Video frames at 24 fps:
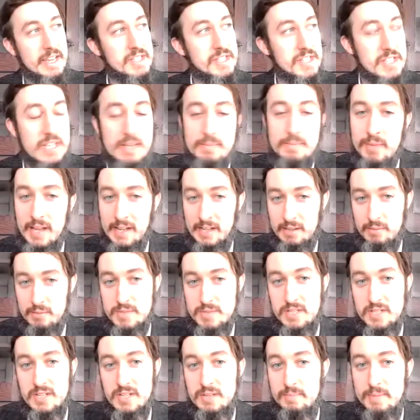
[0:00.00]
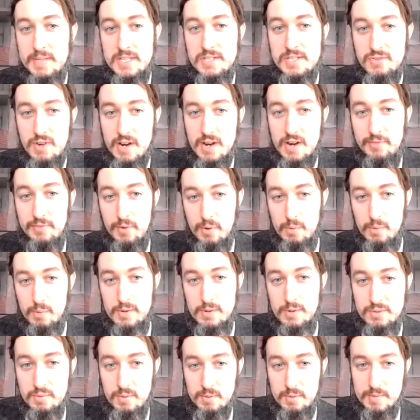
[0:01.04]
seemed like it was going to be
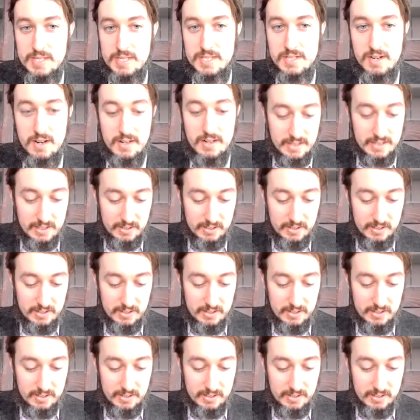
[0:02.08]
straightforward when we started